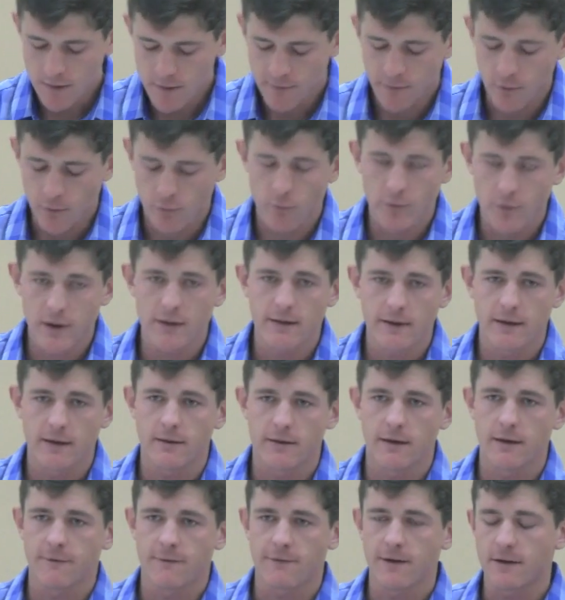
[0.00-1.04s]
So really,
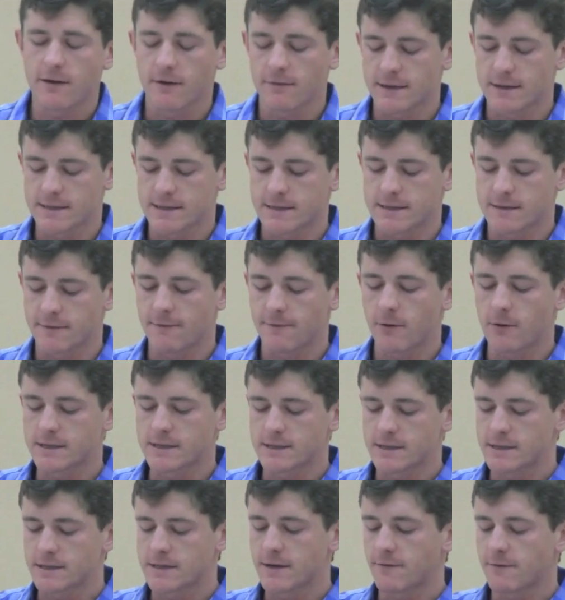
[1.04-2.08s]
the effect of this is the
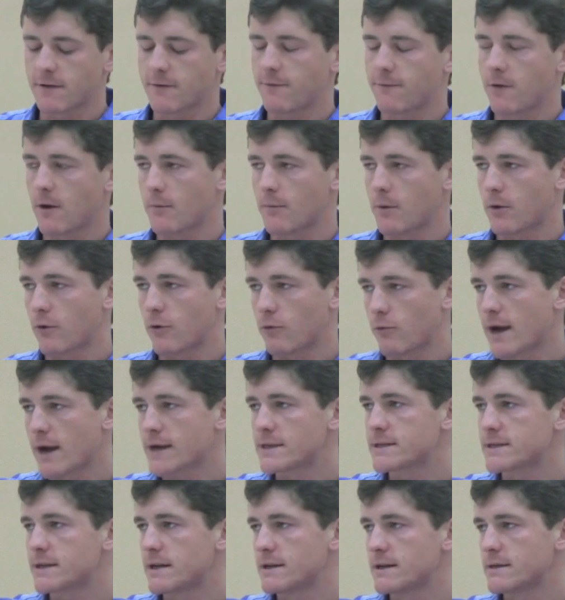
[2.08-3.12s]
focus is shifting from
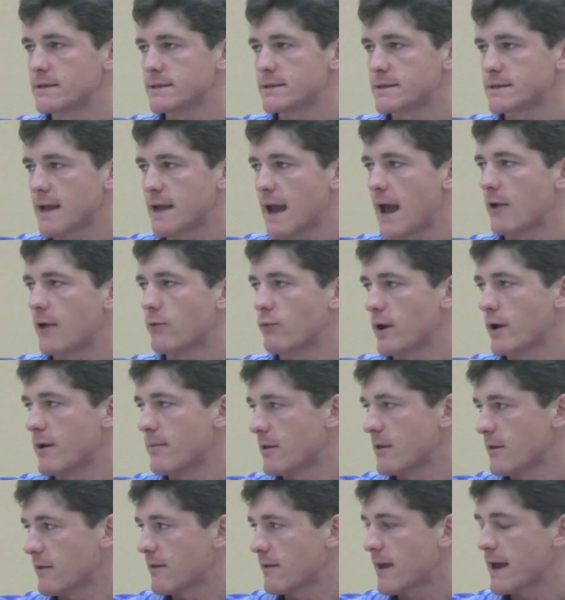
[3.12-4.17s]
corrections and
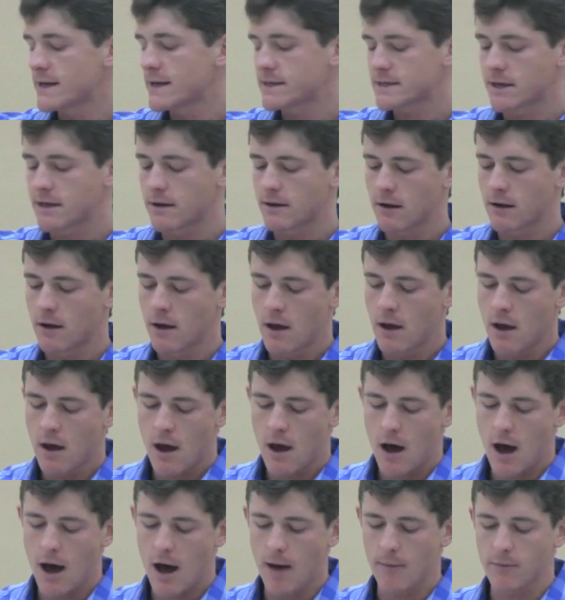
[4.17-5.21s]
rehabilitation
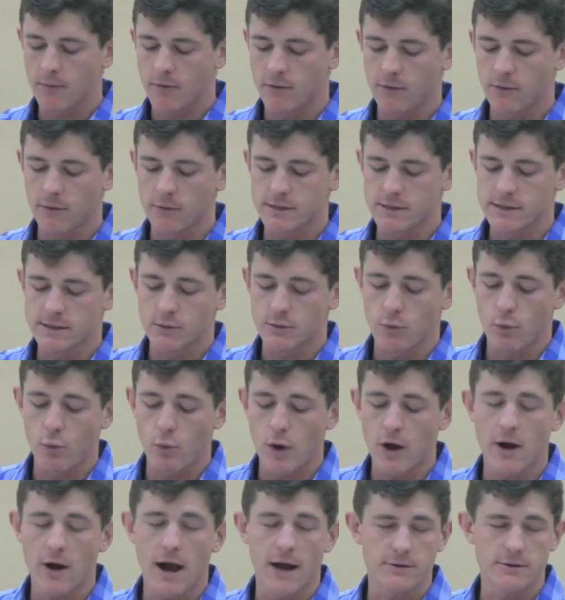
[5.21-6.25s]
to just
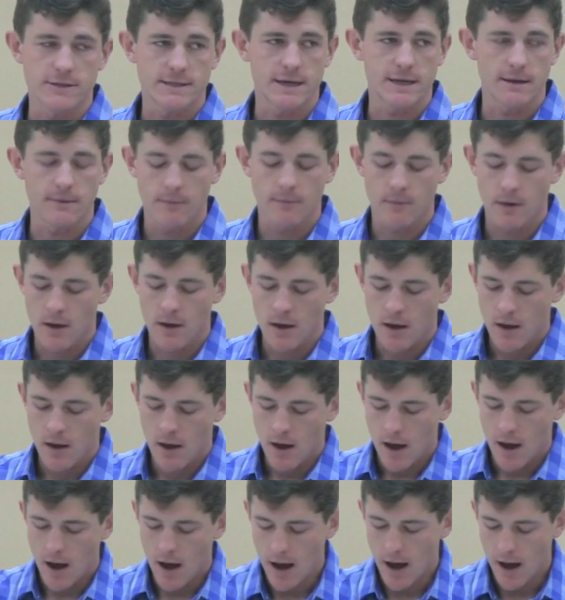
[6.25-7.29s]
warehousing.
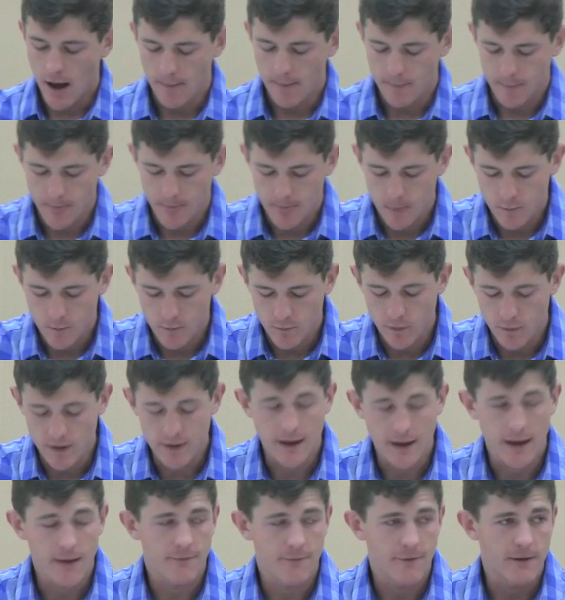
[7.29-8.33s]

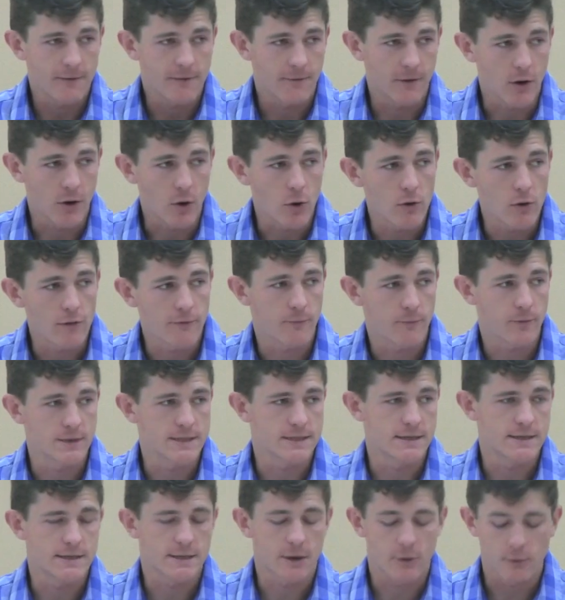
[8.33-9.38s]
Really, if a goal of
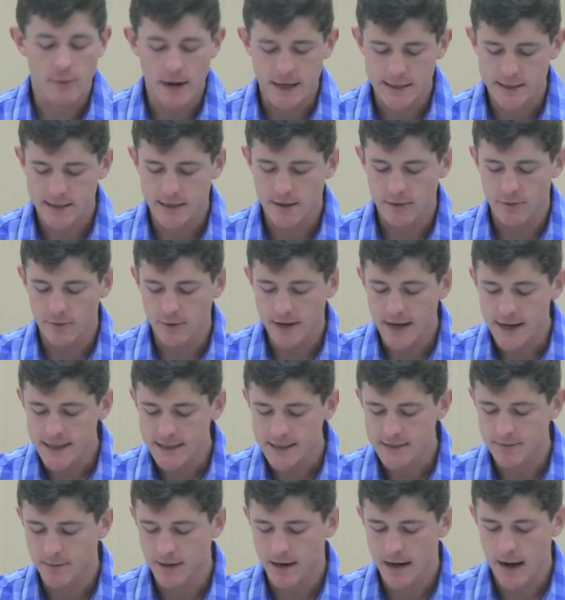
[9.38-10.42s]
prison is correction, there
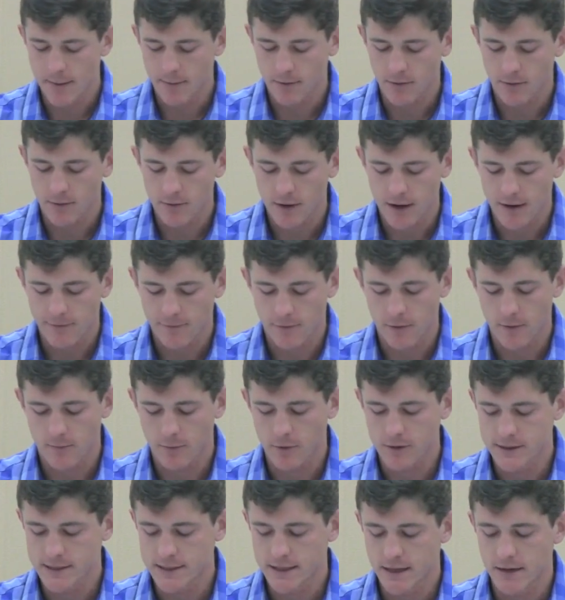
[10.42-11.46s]
needs to be an opportunity for a
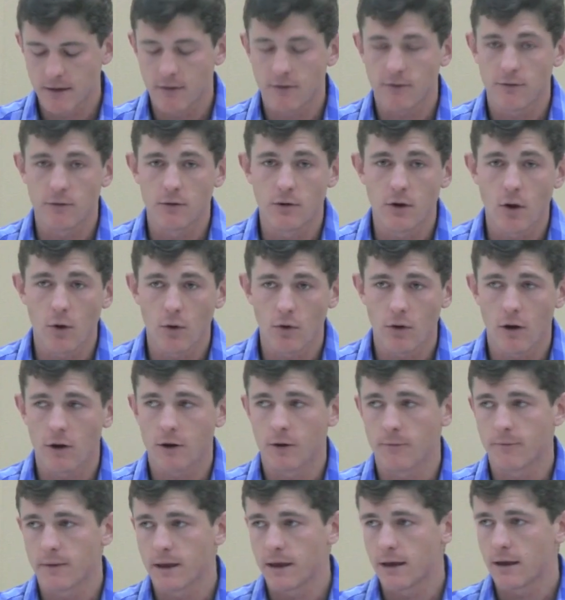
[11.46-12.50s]
person to no
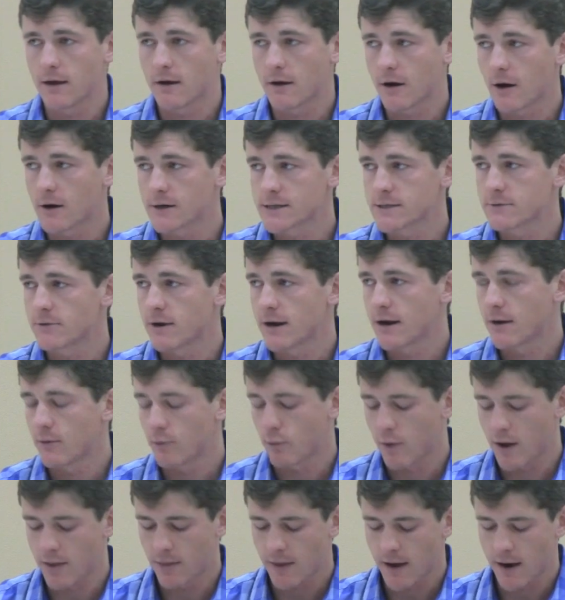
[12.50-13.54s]
longer be
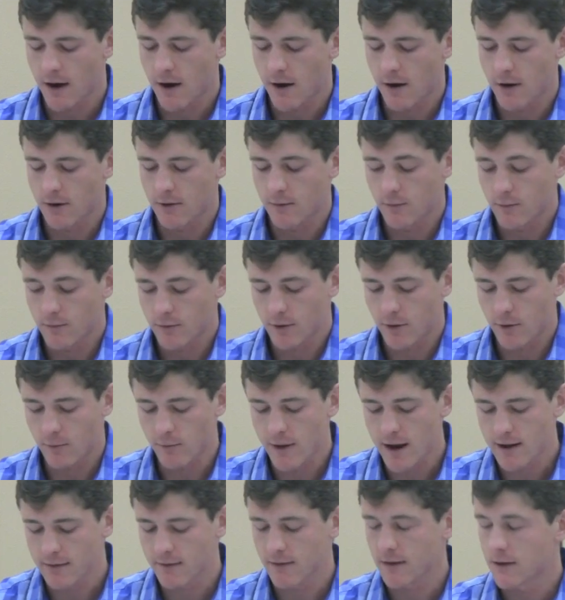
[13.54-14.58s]
incarcerated when they are
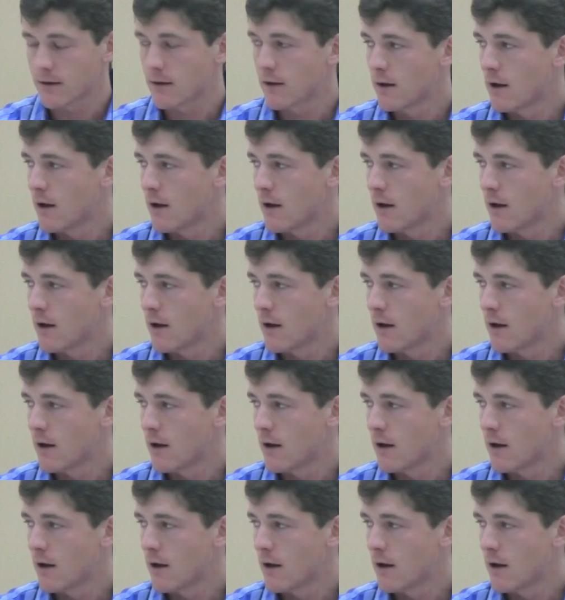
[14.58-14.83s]
corrected.